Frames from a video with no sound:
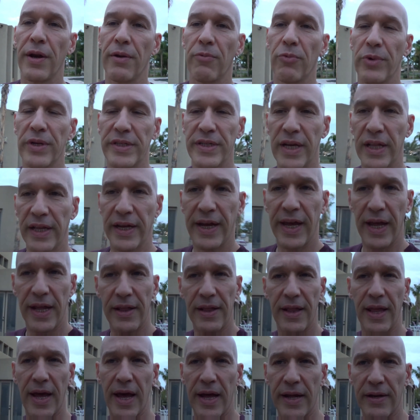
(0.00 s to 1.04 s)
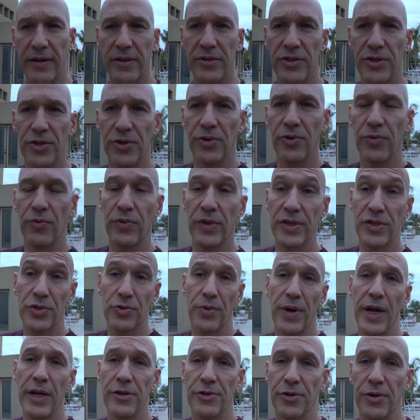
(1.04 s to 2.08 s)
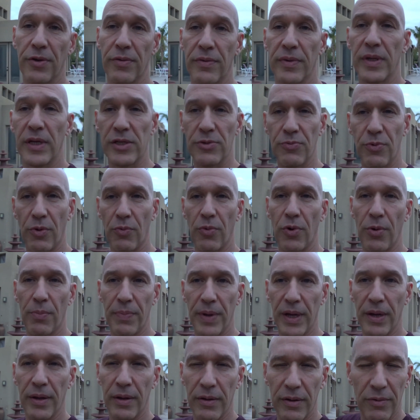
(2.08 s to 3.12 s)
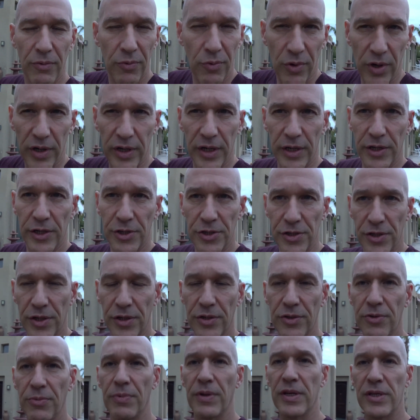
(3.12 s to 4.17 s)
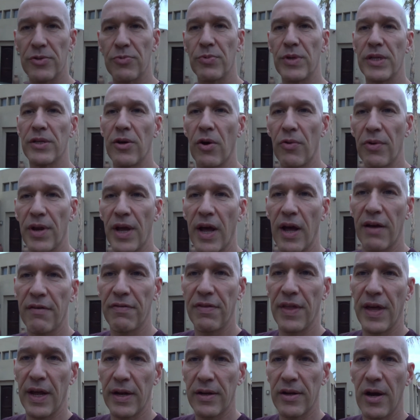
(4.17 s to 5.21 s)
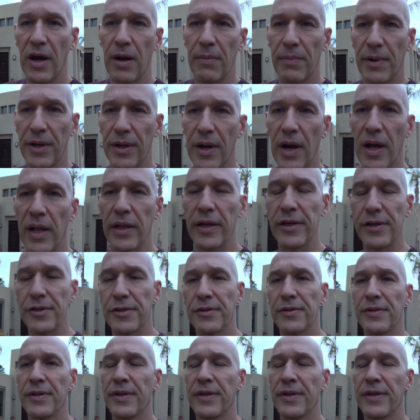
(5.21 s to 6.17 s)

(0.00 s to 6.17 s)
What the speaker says: and we delegate that to a stranger. That's what we're conditioned to do because we don't have that common knowledge.